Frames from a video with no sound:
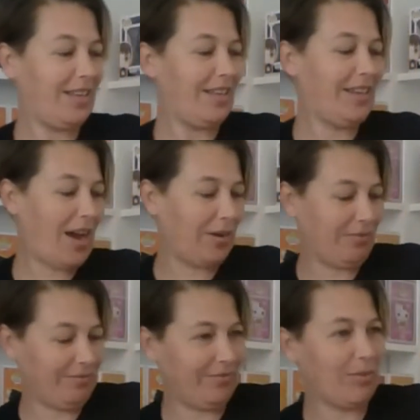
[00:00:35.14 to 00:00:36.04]
No.
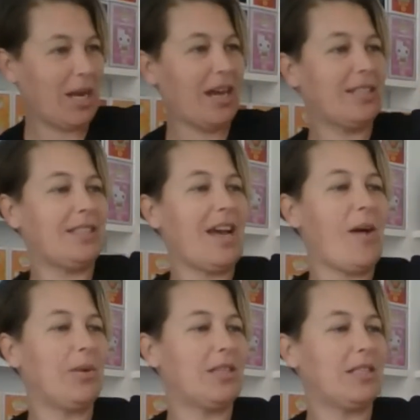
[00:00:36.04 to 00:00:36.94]
We're going to start
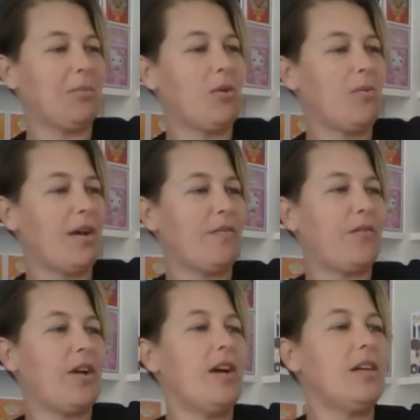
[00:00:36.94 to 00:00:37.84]
with the small one
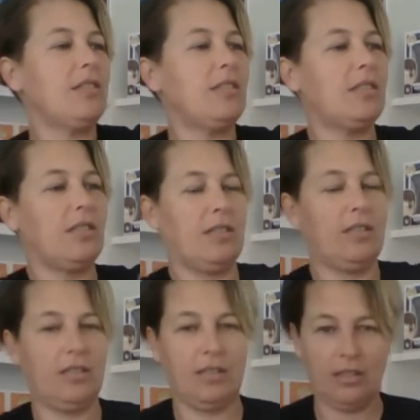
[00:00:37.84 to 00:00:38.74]
first.
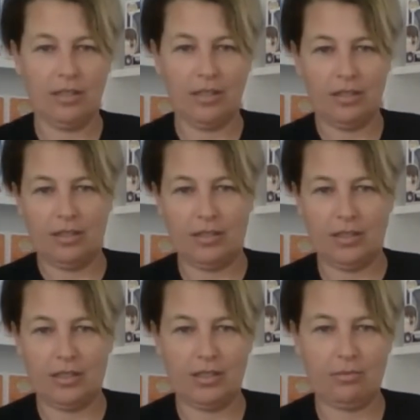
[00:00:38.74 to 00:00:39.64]

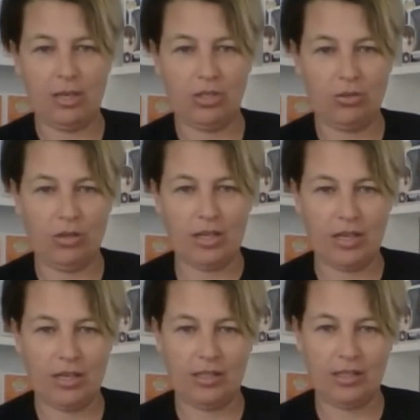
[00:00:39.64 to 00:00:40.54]
Just make sure you
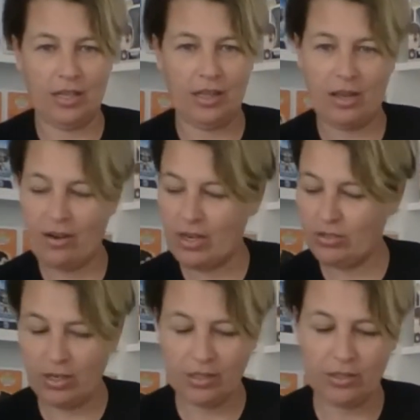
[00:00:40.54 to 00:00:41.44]
can't see their
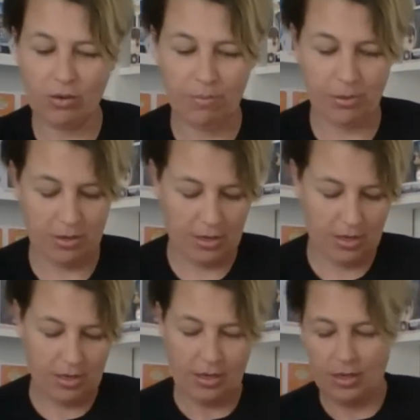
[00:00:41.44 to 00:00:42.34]
address. Nope.
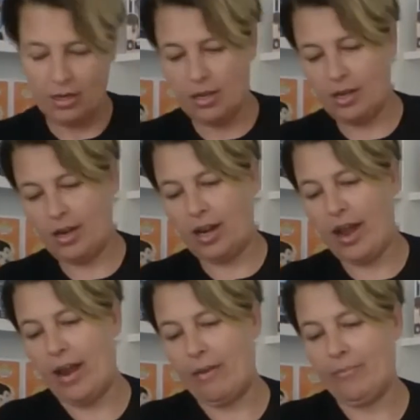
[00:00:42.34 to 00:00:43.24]

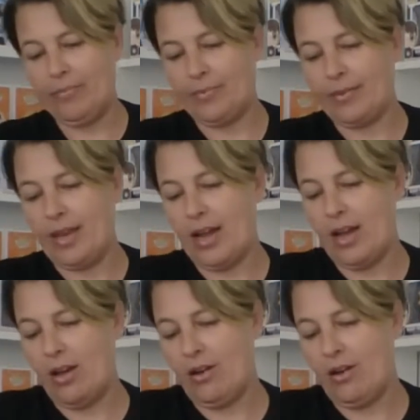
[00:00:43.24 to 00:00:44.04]
Okay. Now,